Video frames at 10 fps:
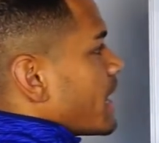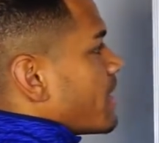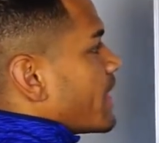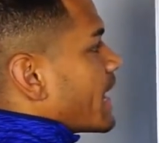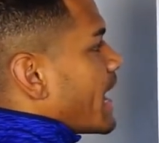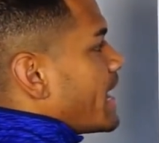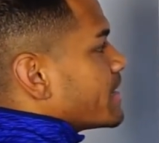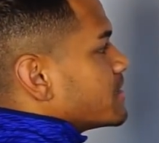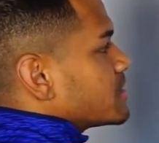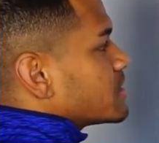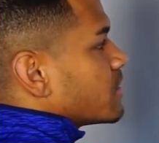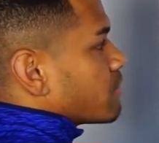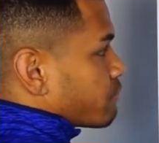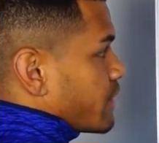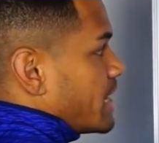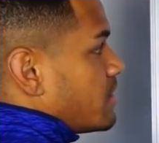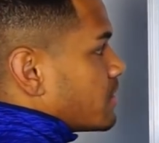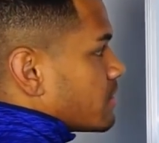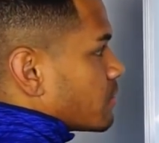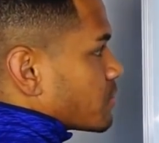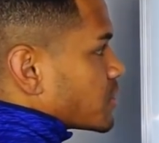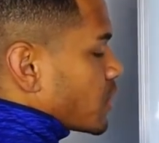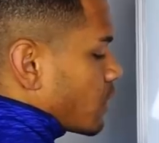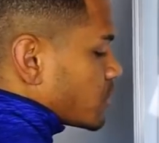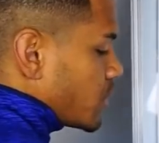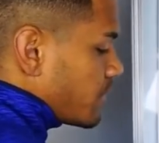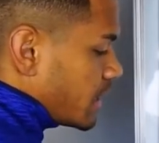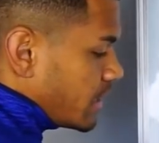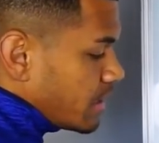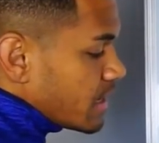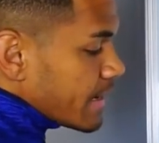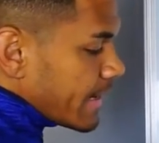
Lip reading: And that has the red little circles over here,